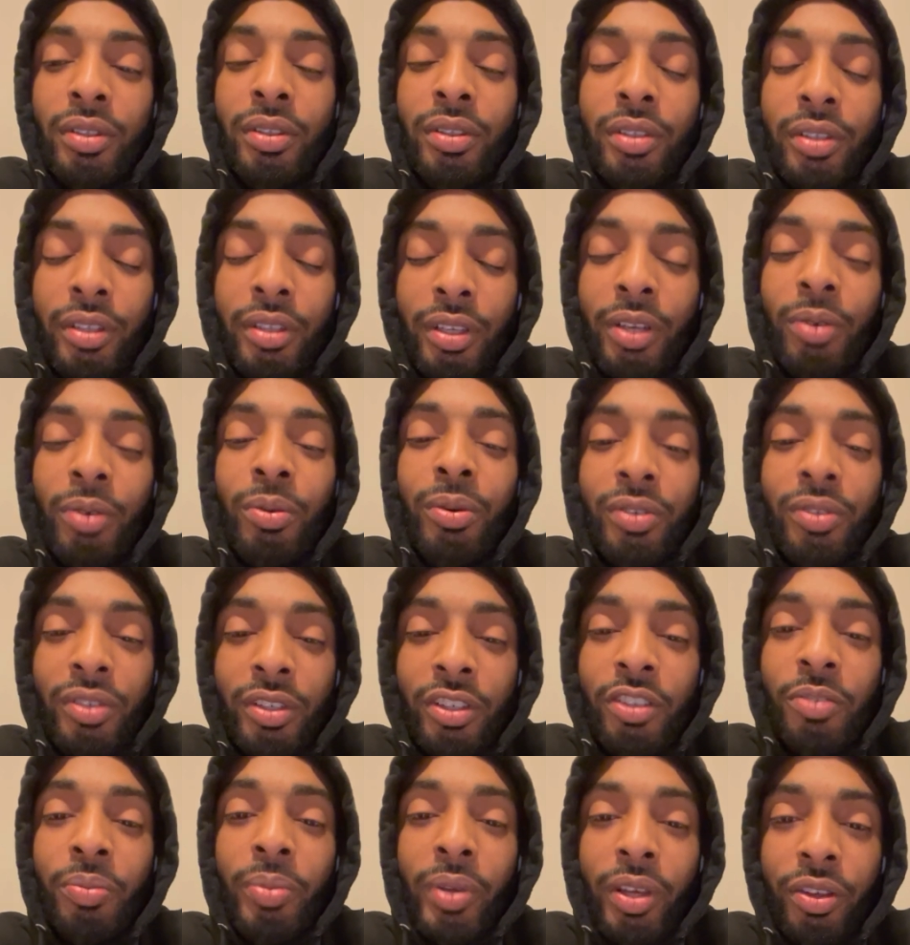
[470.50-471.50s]
it was in
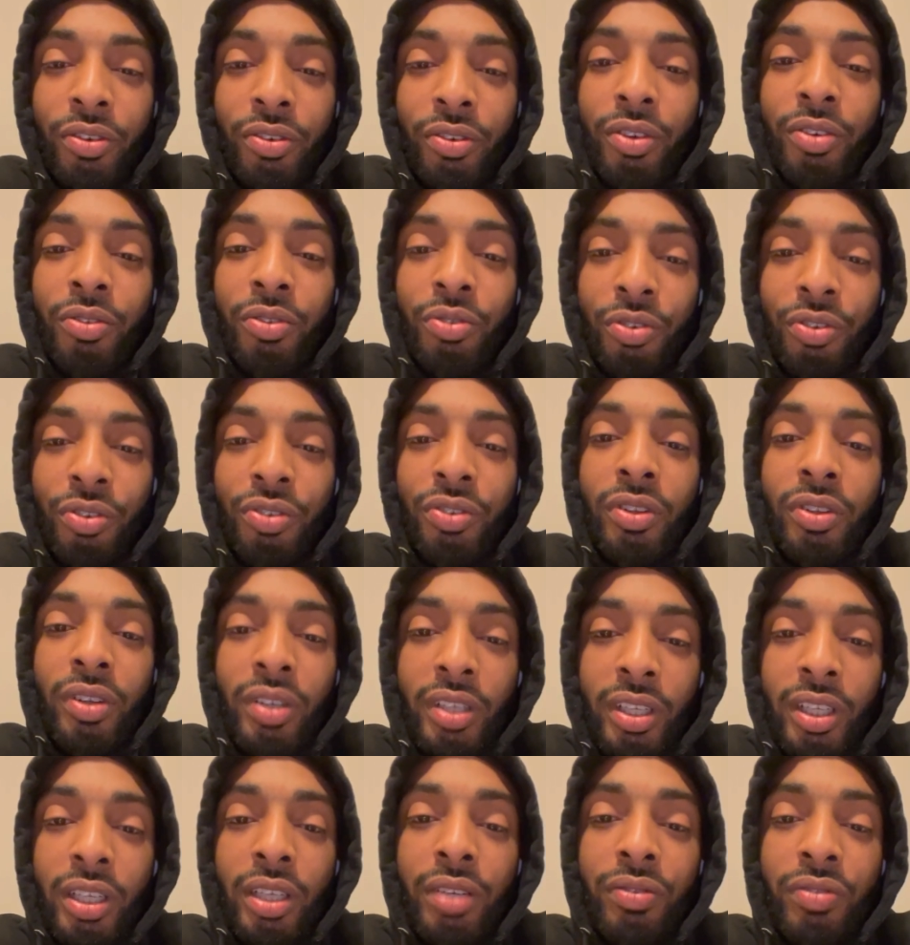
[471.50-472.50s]
his best interest to
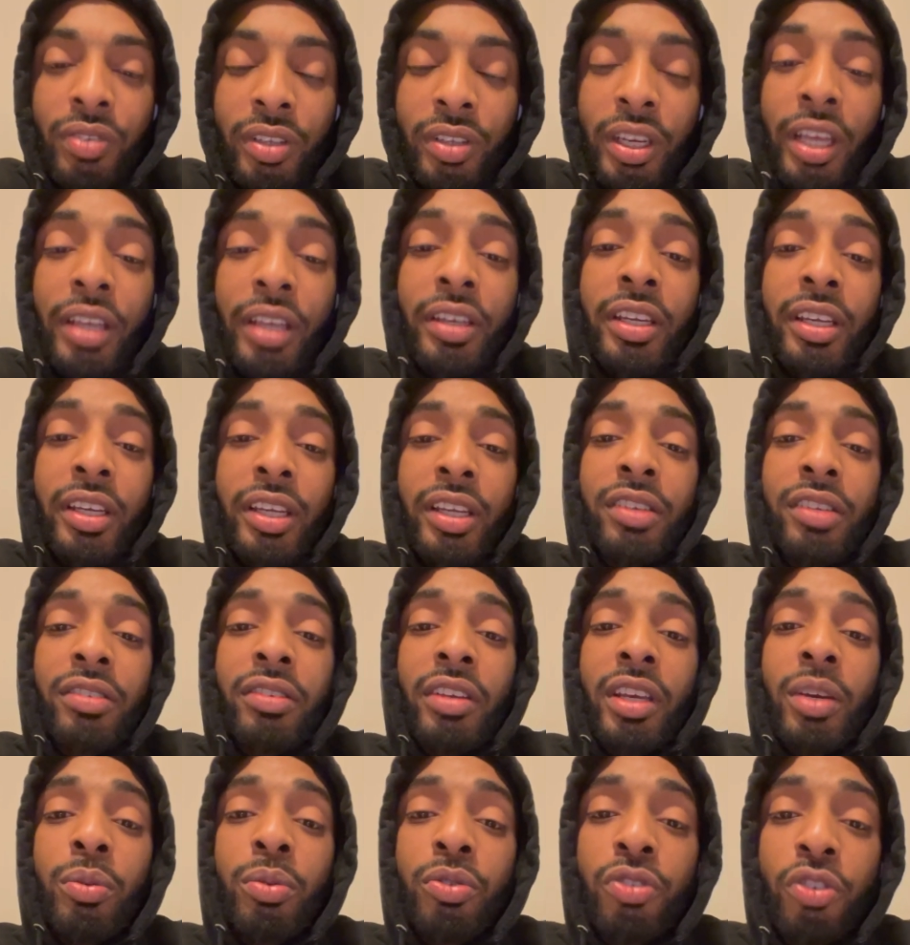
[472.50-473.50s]
leave. They did
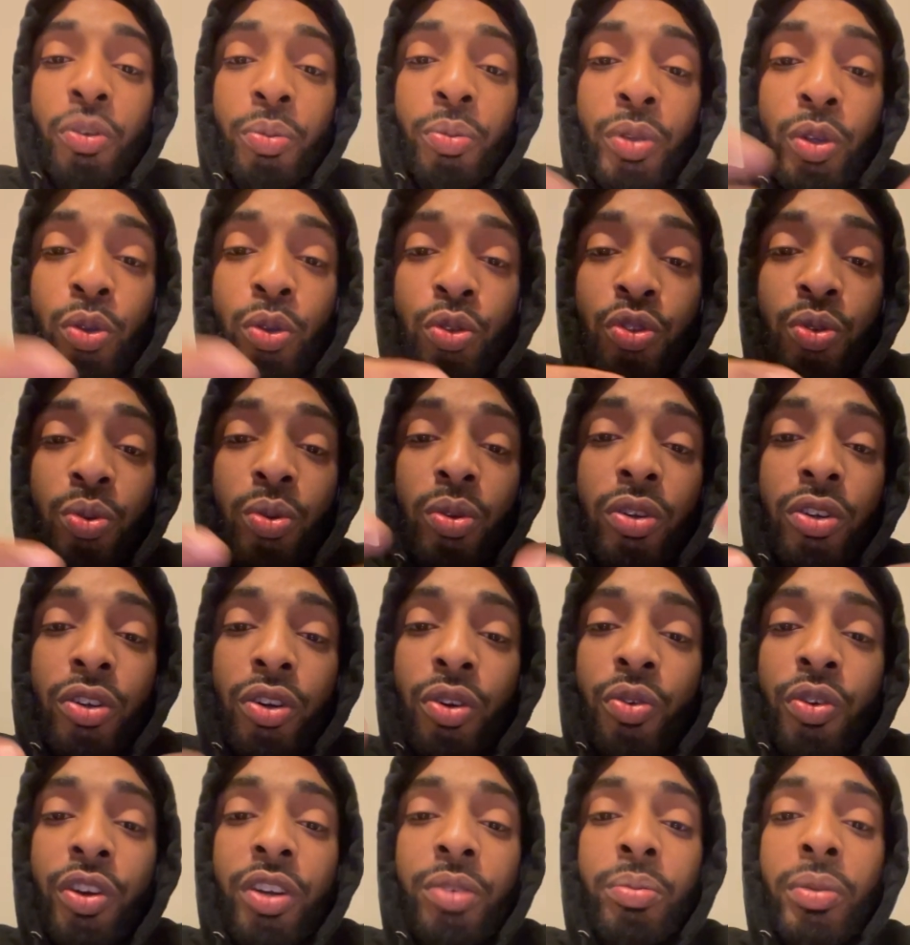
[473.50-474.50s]
say it was a mutual
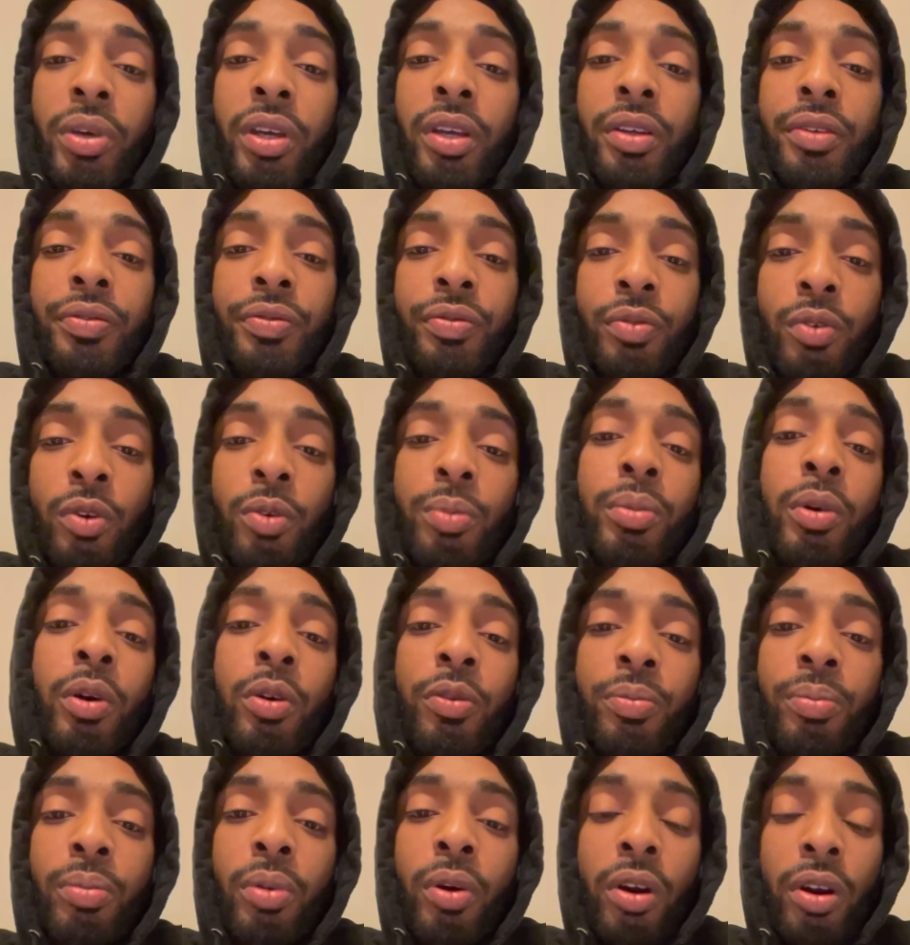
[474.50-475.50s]
agreement for
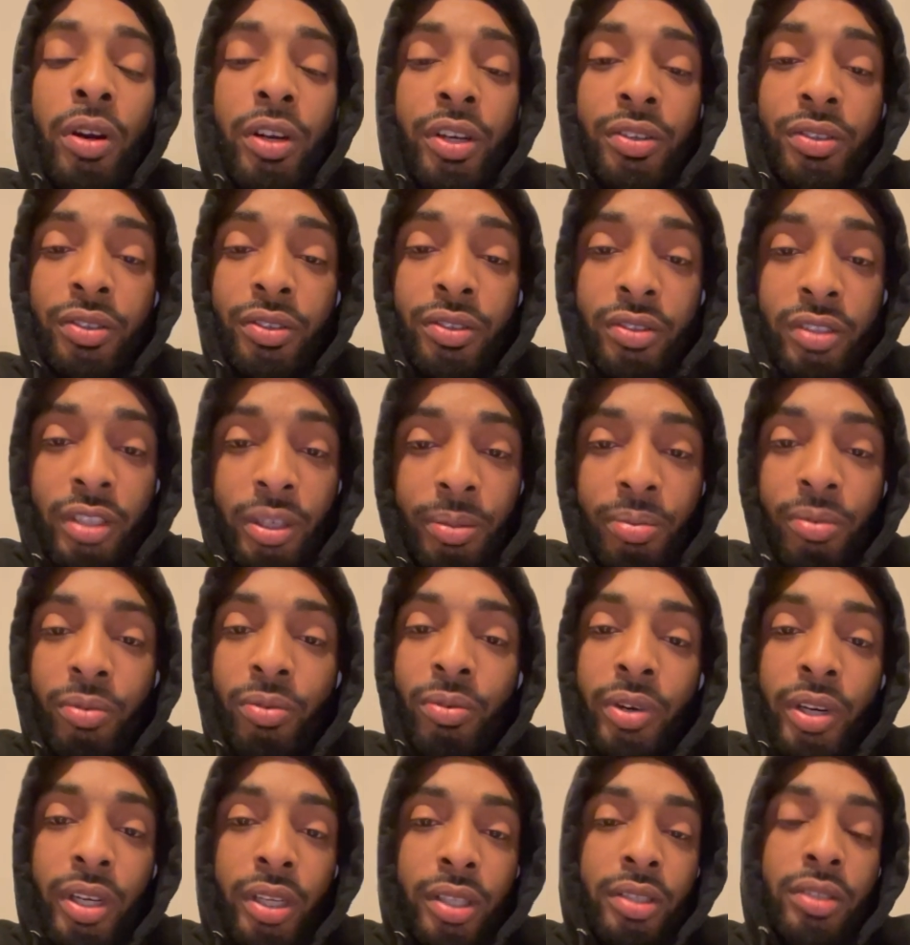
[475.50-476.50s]
both parties to
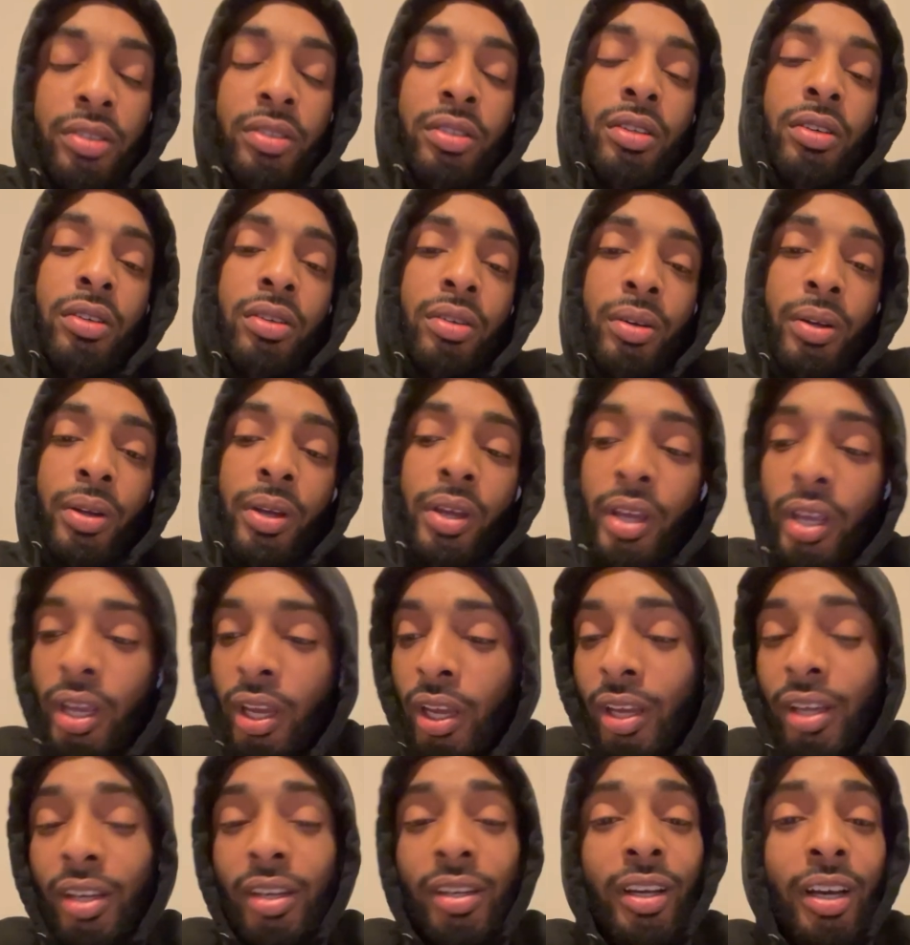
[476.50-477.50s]
separate. So,
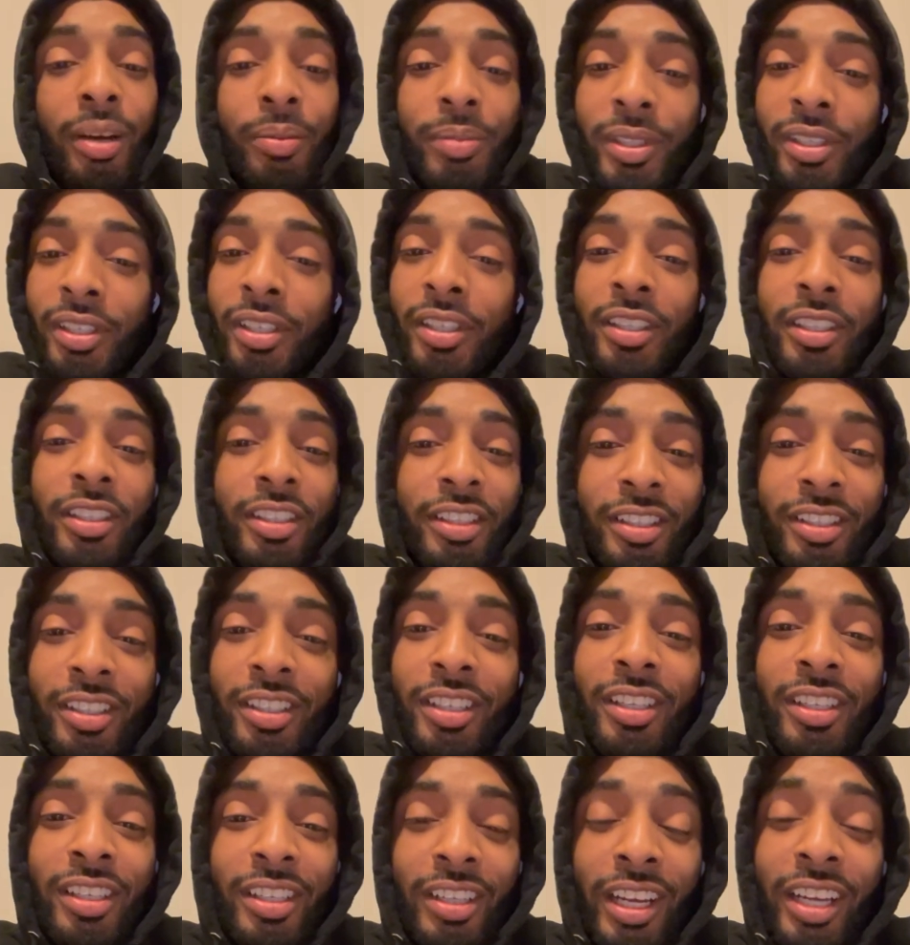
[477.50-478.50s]
I mean,
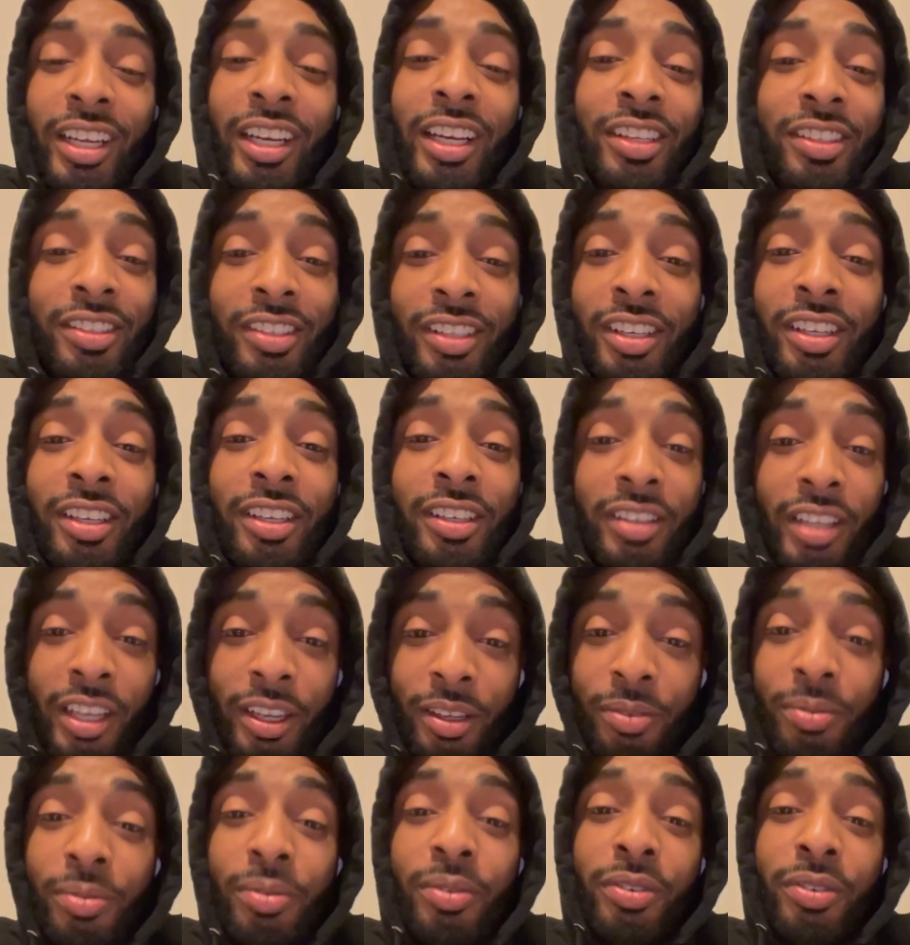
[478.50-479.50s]
like I said, they